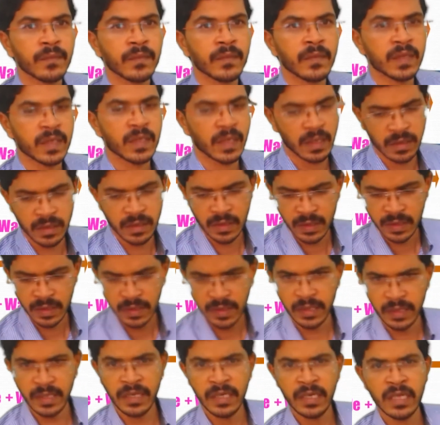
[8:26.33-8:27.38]
Yes,
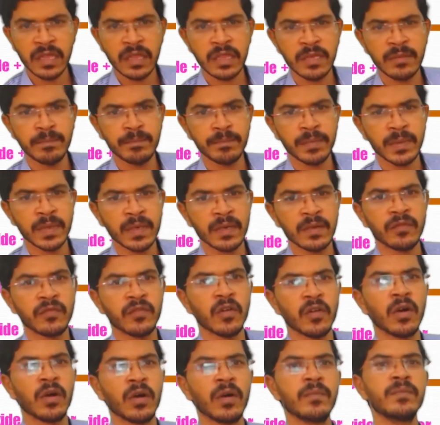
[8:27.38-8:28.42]
in a simple
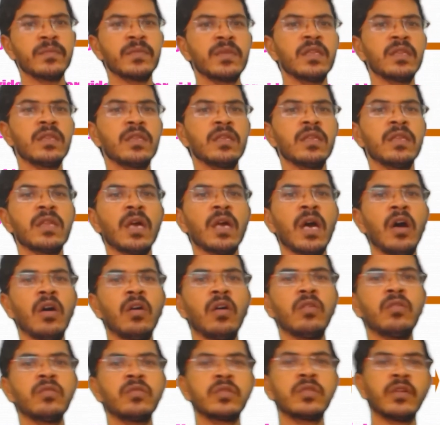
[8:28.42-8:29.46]
form, this is
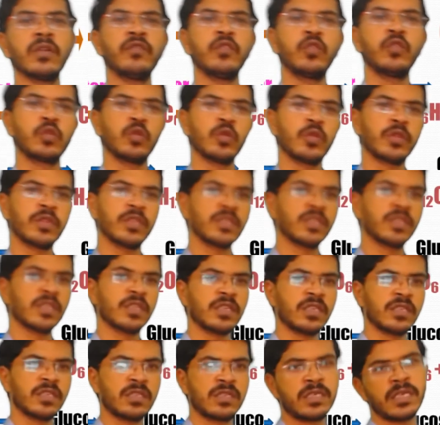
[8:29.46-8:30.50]
how the
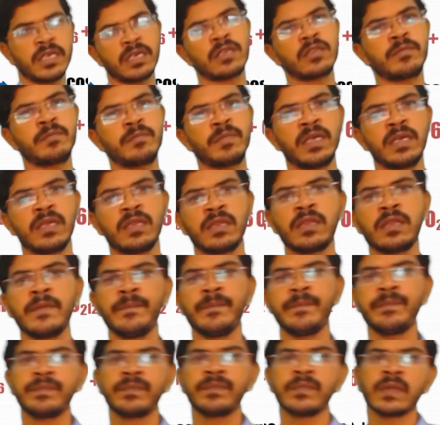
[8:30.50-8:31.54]
photosynthesis takes place.
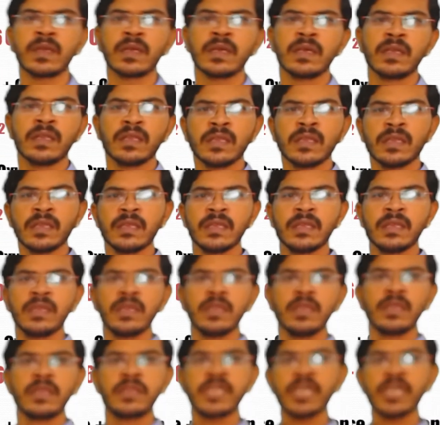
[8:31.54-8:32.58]

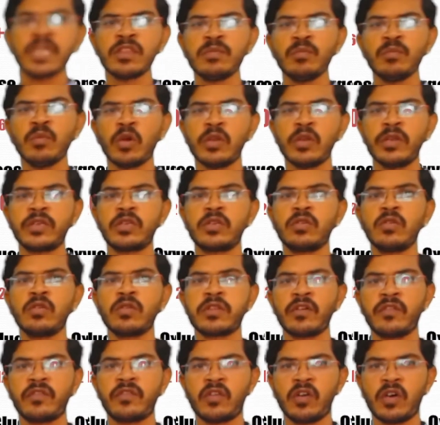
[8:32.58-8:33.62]
6 molecules
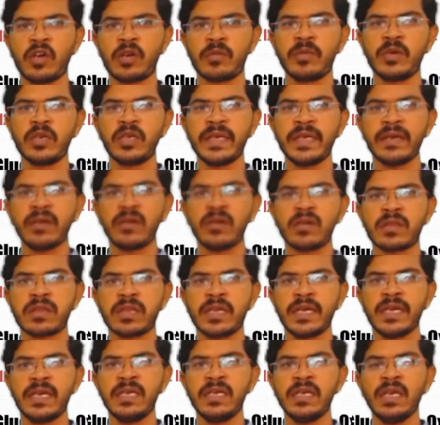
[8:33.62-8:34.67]
of carbon
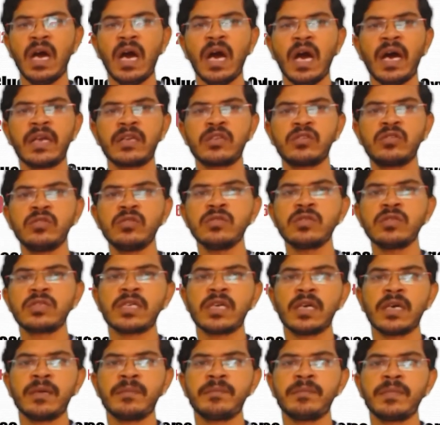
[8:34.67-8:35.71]
dioxide are used
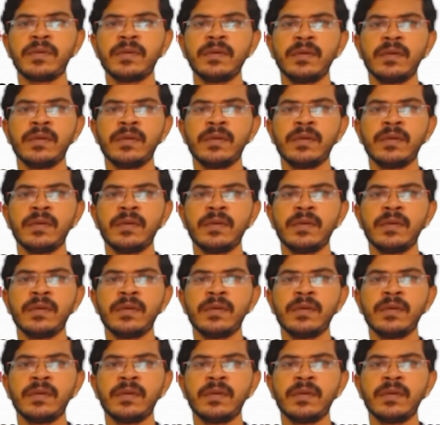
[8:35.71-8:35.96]
up